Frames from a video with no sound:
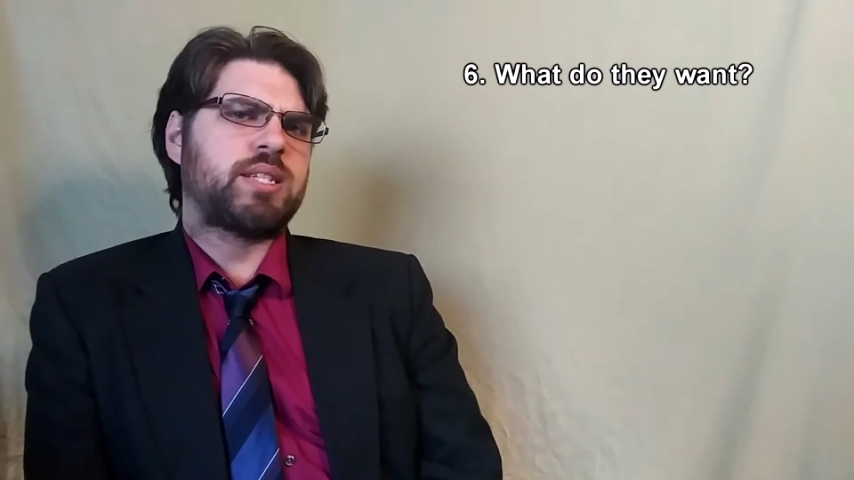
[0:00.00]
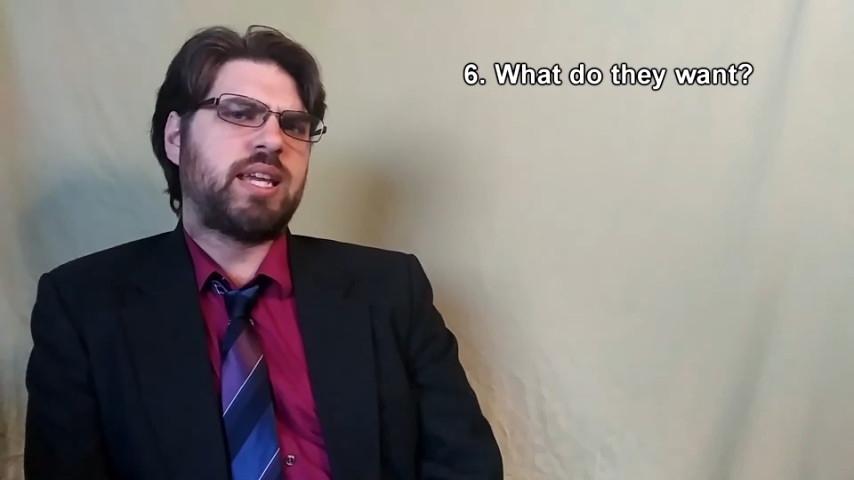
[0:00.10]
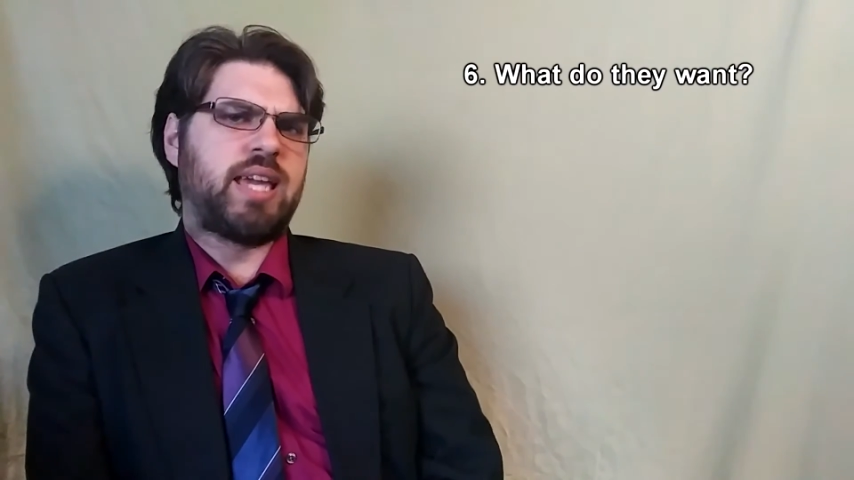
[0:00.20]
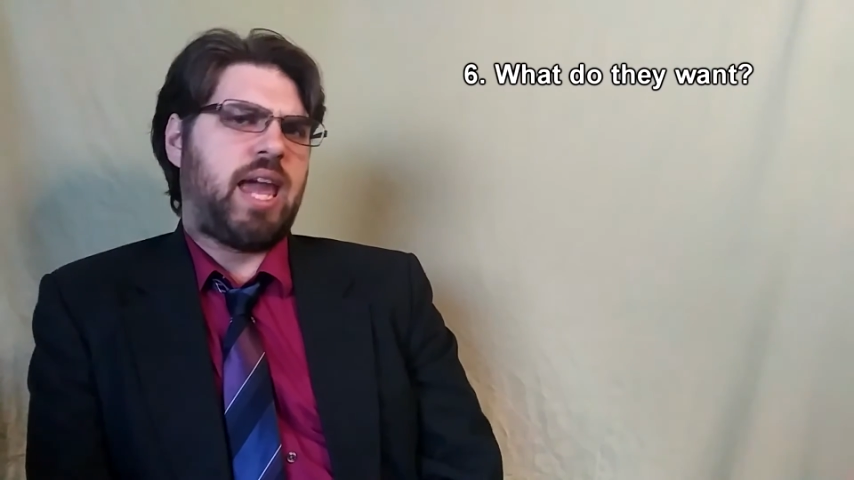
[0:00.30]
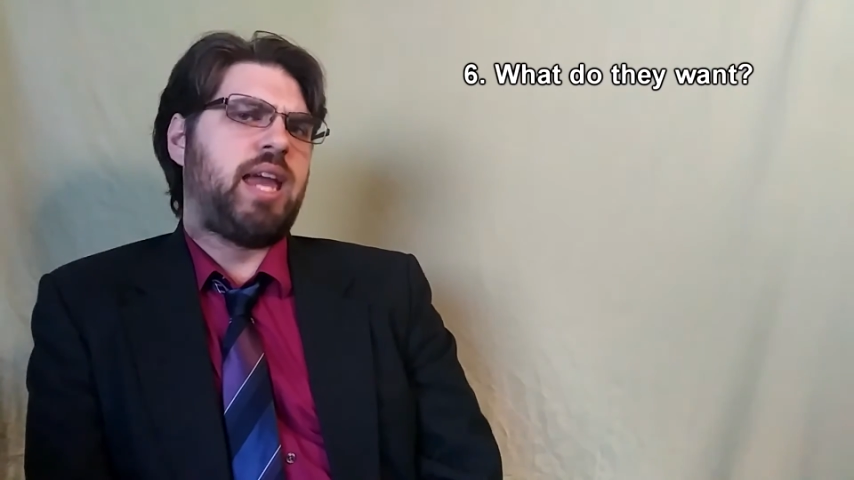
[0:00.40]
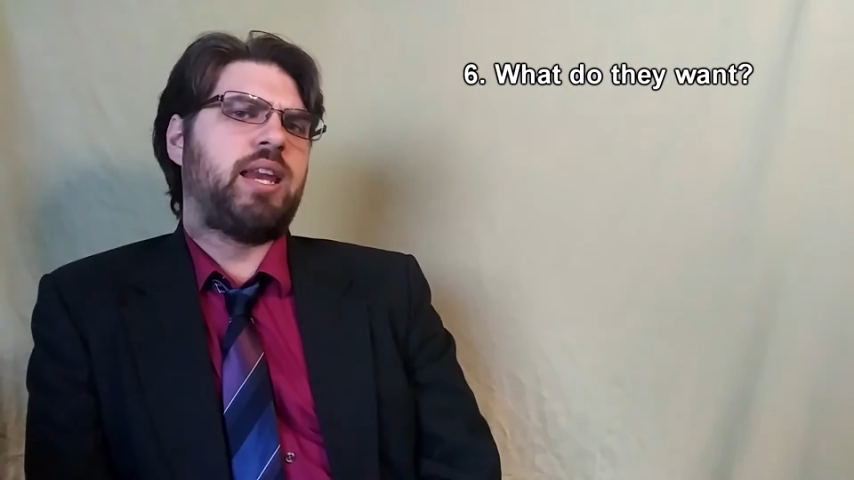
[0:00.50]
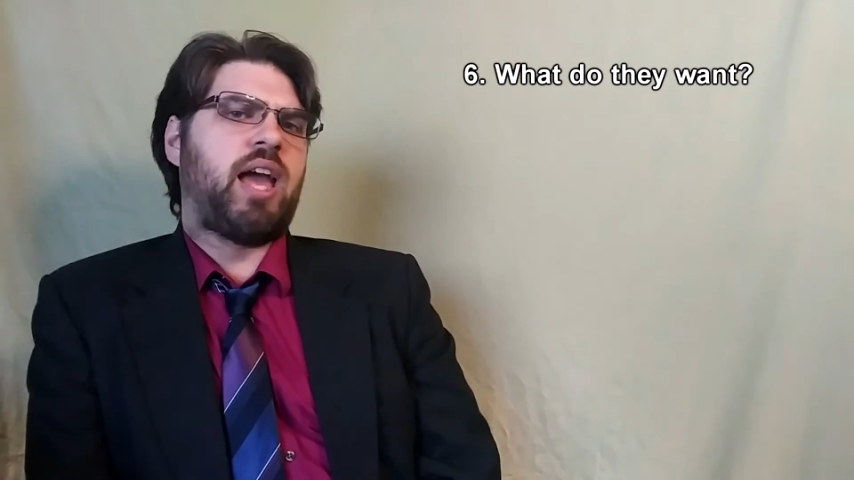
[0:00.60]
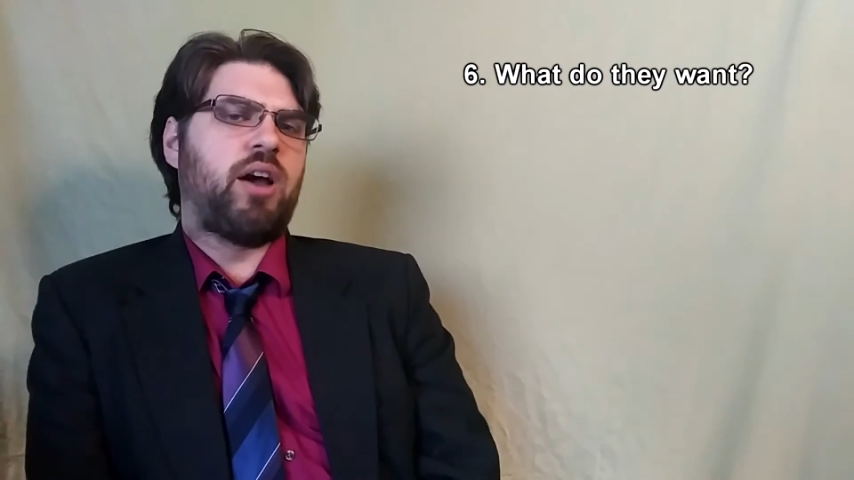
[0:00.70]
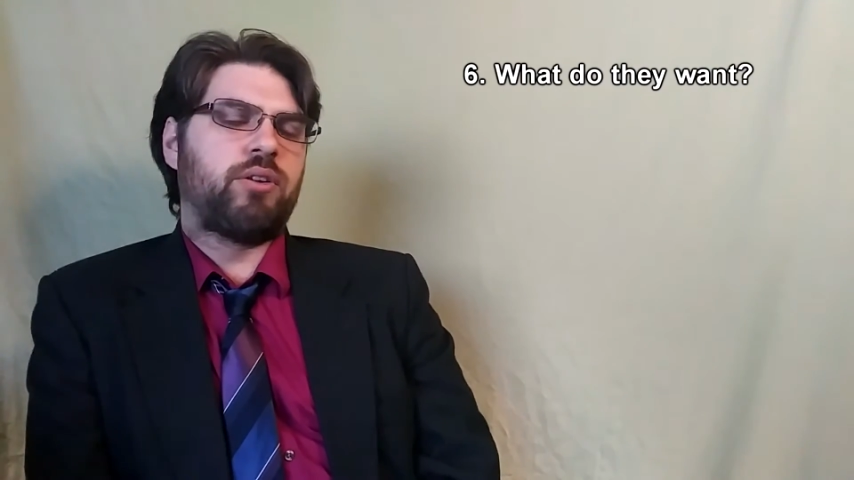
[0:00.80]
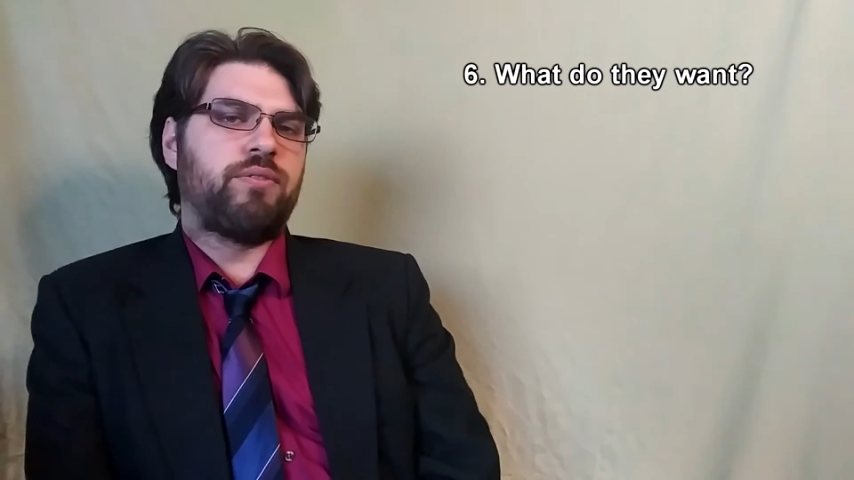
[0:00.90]
to gain
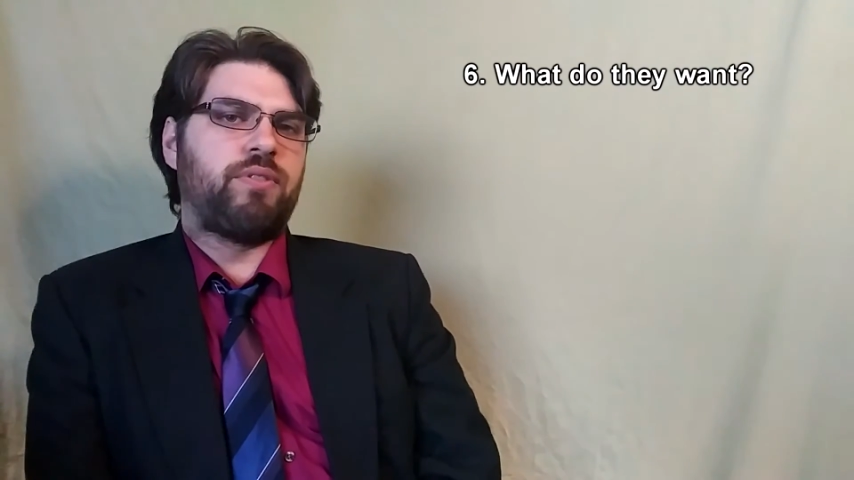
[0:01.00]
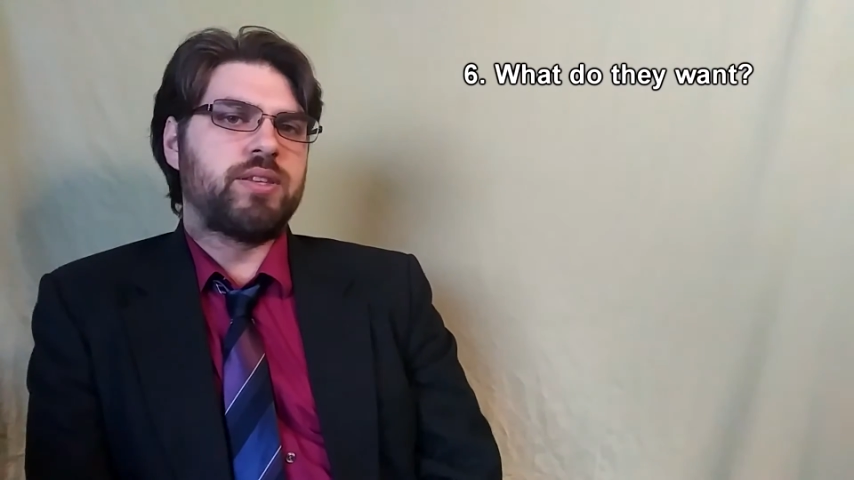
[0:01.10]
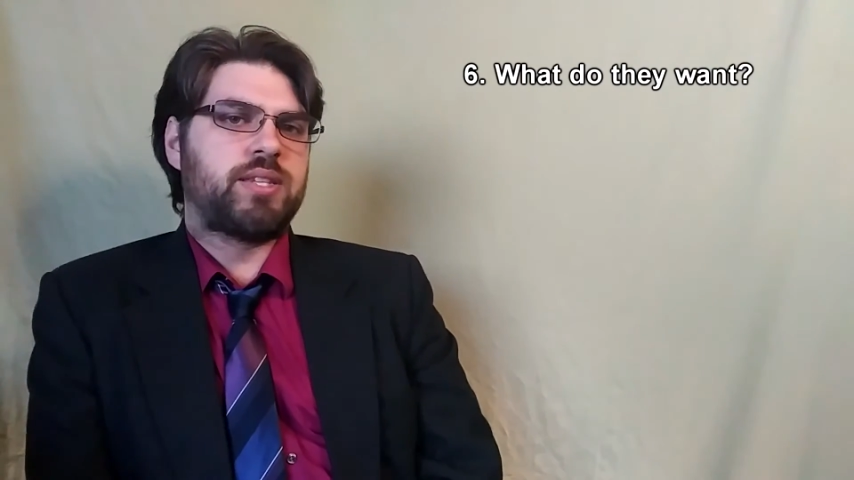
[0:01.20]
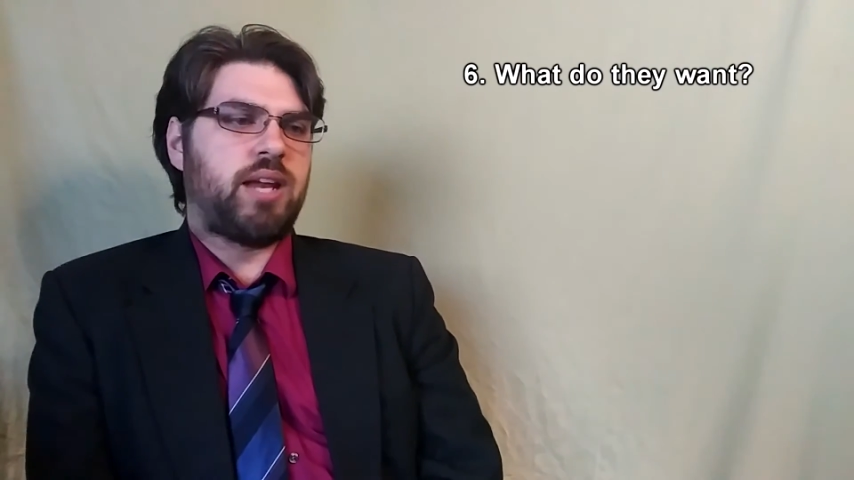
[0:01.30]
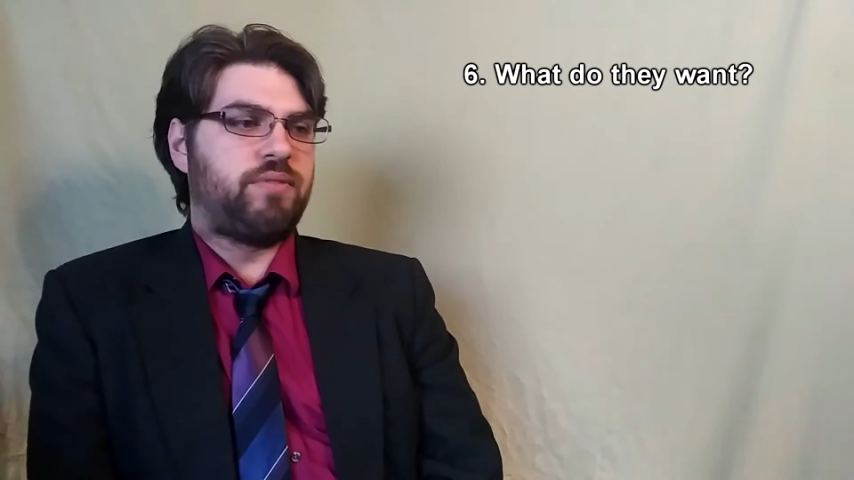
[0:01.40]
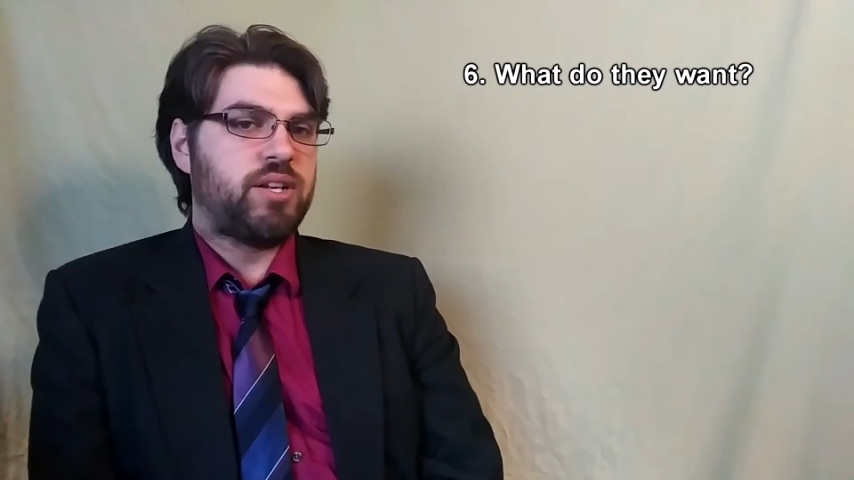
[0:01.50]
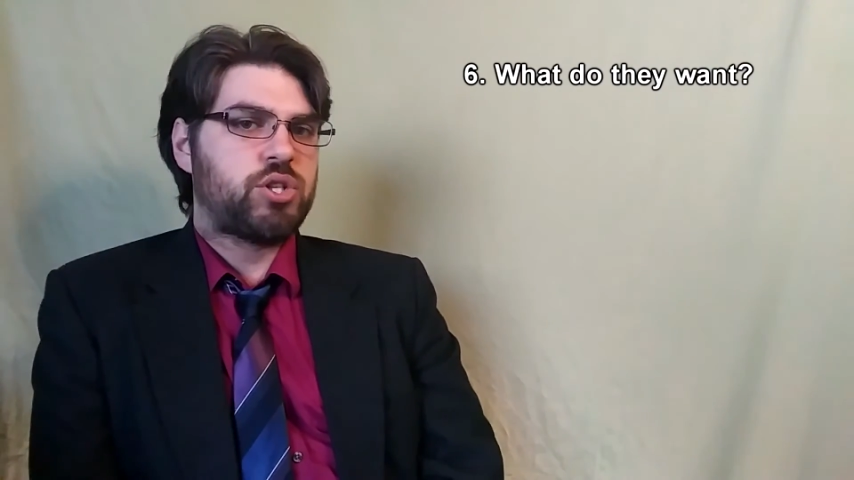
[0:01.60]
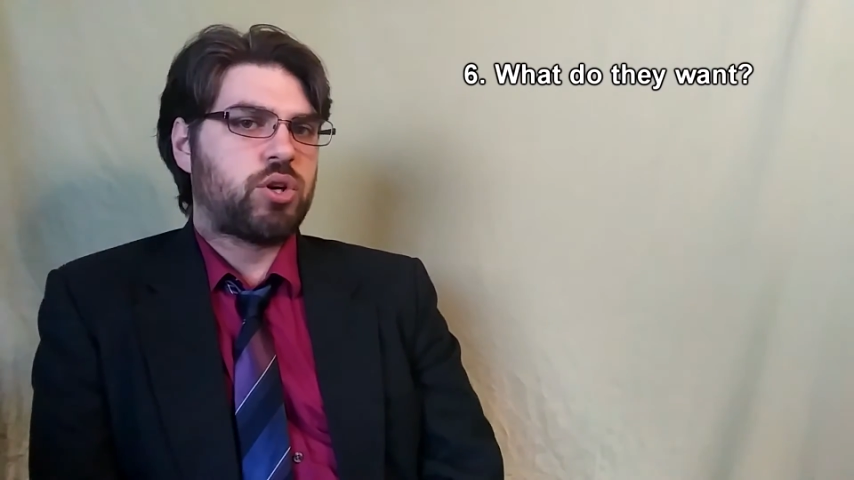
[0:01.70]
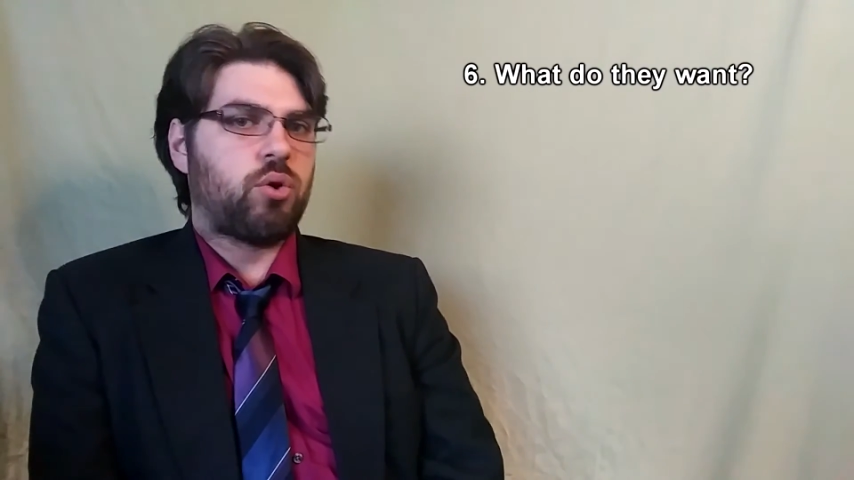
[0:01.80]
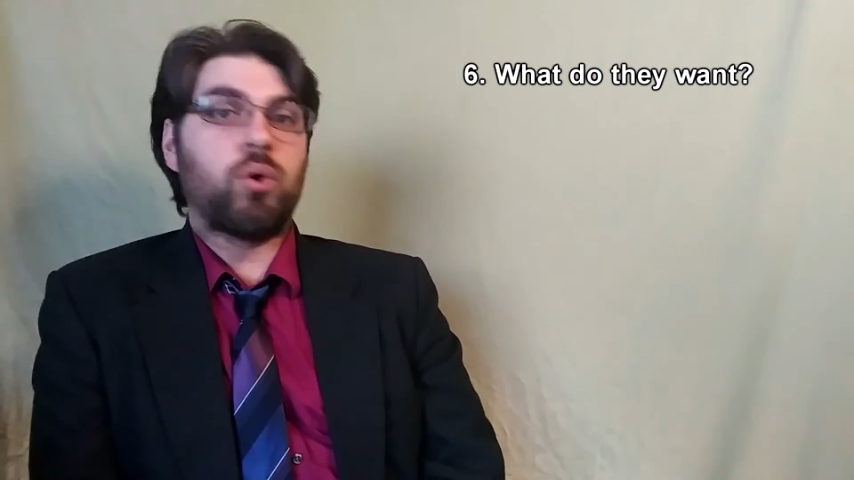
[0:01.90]
out of this adventure,